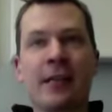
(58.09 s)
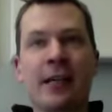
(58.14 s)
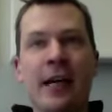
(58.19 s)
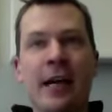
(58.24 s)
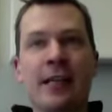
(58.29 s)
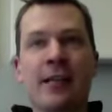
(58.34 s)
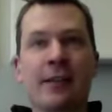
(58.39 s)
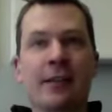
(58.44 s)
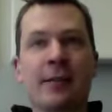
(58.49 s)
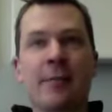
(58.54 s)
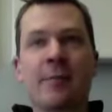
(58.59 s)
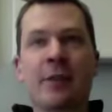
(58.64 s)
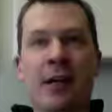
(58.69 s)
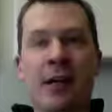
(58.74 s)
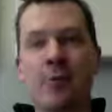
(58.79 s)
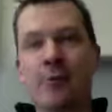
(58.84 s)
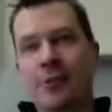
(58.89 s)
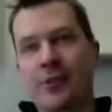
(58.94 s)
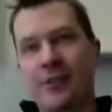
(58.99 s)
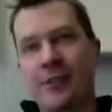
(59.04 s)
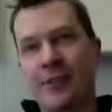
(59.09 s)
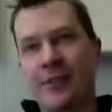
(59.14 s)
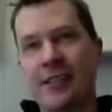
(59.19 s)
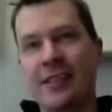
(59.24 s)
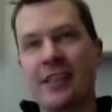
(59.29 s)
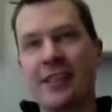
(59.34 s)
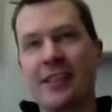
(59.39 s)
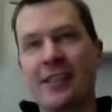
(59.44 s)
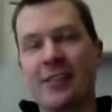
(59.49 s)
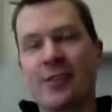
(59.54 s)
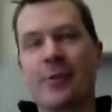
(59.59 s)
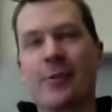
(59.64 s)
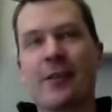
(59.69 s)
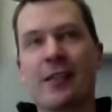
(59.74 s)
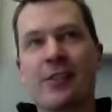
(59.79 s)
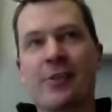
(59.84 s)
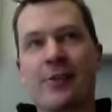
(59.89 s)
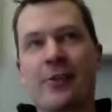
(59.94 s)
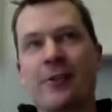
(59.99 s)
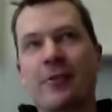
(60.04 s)
and the browsers, so it
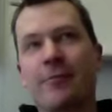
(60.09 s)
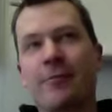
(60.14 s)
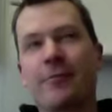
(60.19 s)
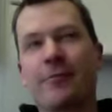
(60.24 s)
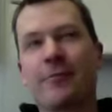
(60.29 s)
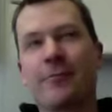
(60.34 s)
sort of